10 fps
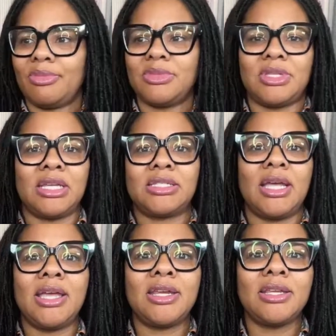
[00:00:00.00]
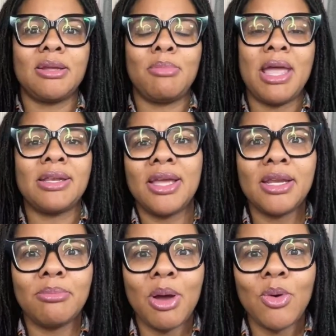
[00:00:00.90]
dictated and
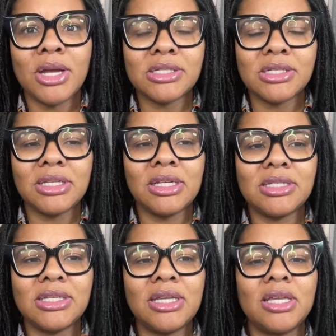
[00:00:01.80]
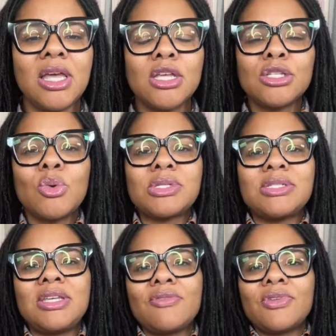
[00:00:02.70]
mandated by Washington, D.C. So it's
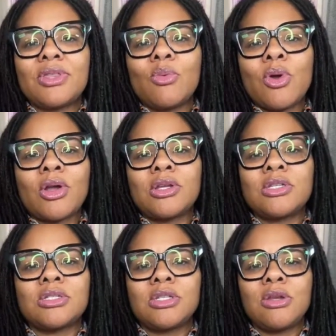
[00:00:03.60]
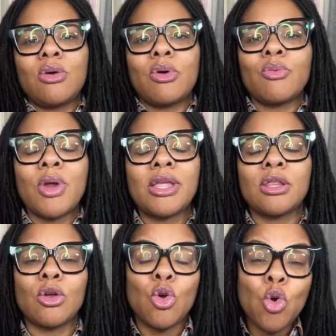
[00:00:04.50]
different than working just, you know, a
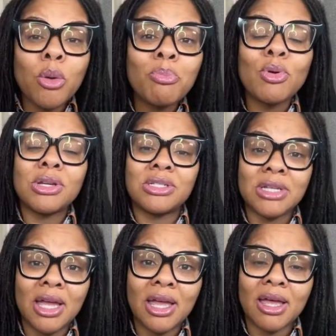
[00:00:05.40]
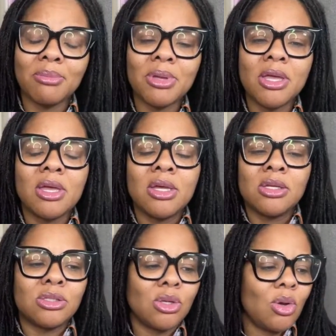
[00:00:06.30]
regular corporate job.
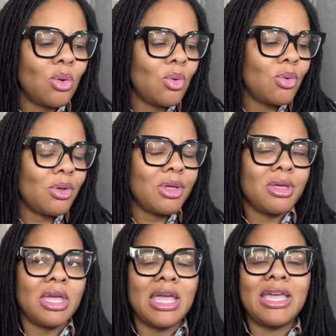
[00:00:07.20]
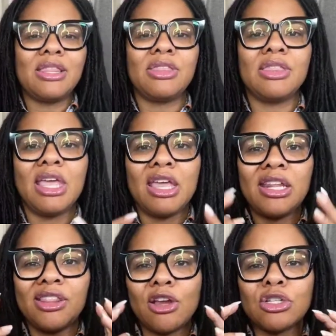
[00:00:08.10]
So
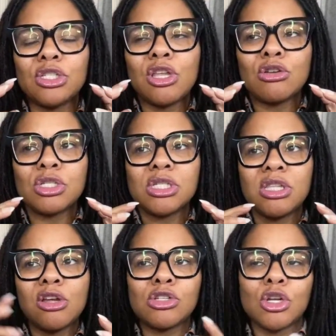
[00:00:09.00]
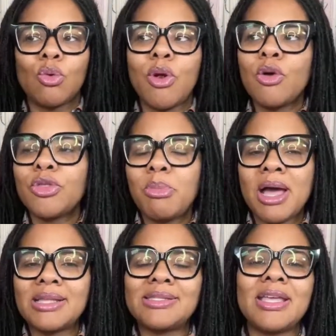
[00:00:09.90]
there's a growth
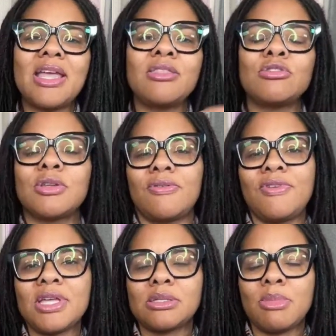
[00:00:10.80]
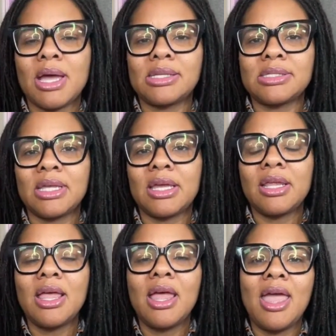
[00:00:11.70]
mindset and there's a fixed mindset.
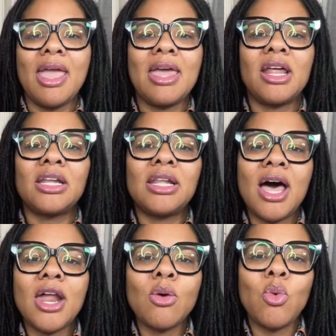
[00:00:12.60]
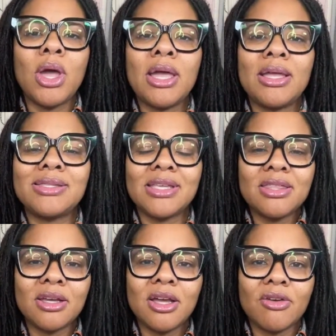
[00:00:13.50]
And a lot of ways
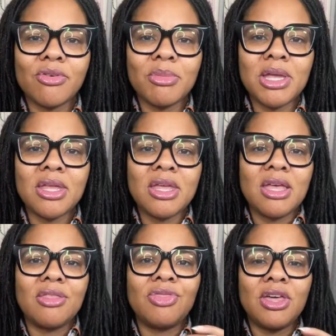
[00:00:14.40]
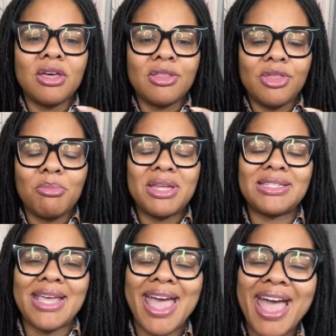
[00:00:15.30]
in the government, the
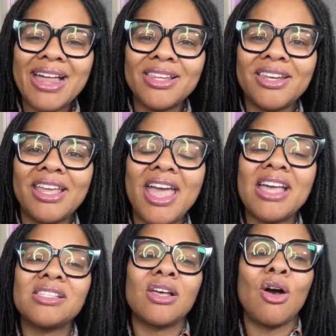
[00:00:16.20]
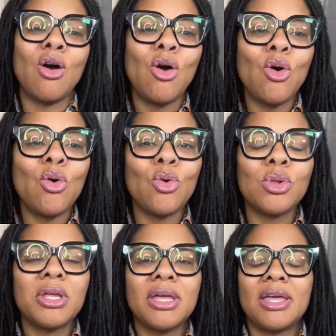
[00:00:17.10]
mentality as a
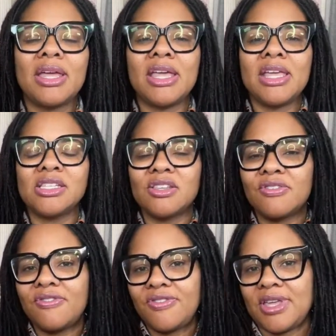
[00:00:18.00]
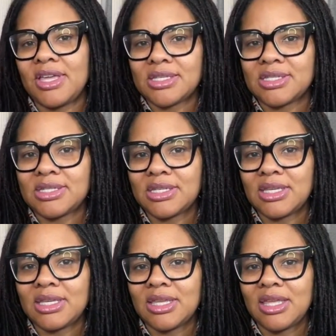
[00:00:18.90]
whole is fixed.
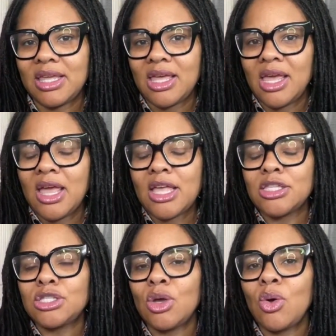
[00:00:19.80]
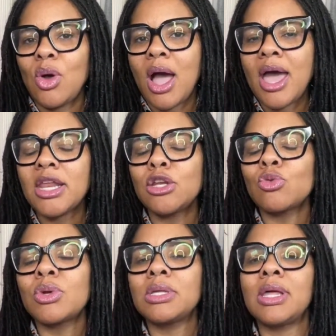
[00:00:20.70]
And so I
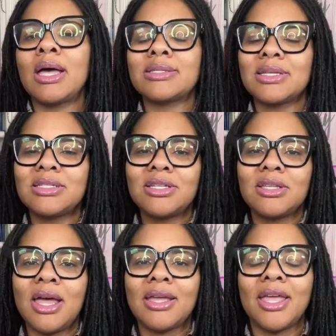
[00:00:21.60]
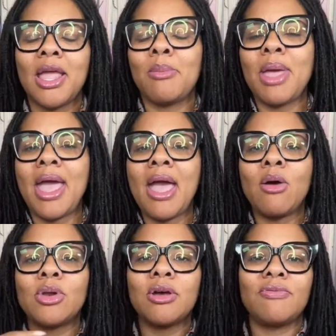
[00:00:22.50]
didn't realize until I came
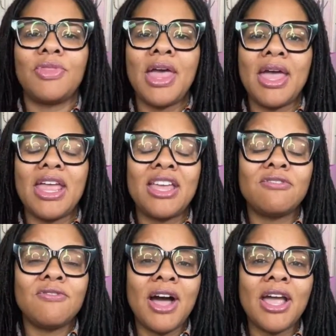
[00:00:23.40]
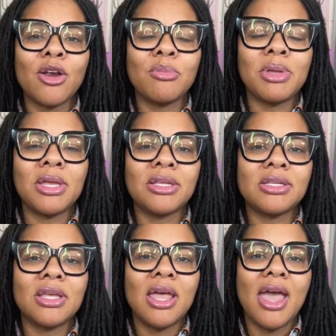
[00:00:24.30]
out of that
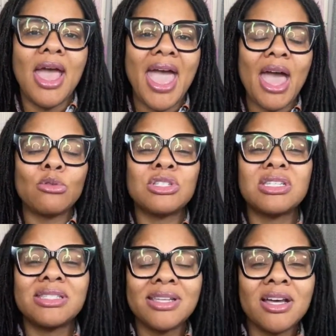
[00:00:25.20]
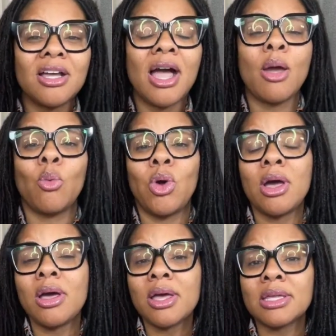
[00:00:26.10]
environment how stuck I
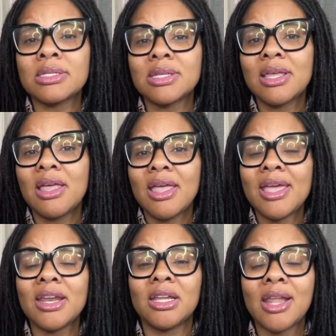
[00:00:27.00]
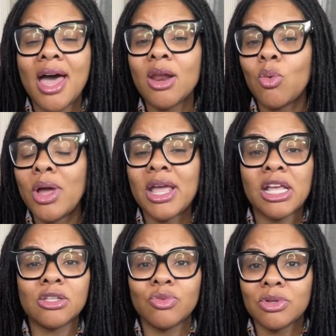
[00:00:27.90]
was in a lot of
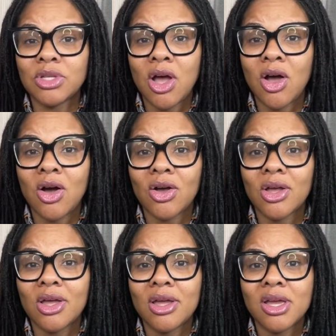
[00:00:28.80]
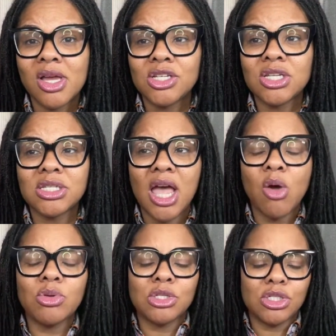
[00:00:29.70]
ways, real talk. just
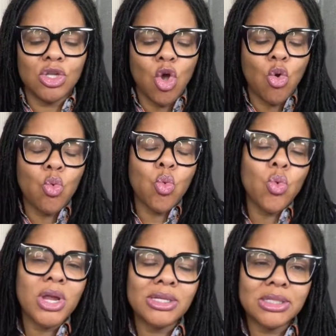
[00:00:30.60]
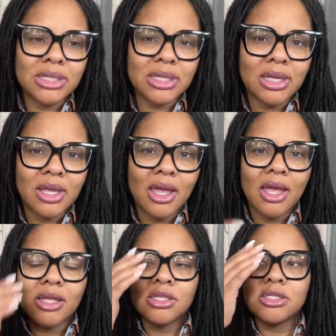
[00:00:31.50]
I was so rigid and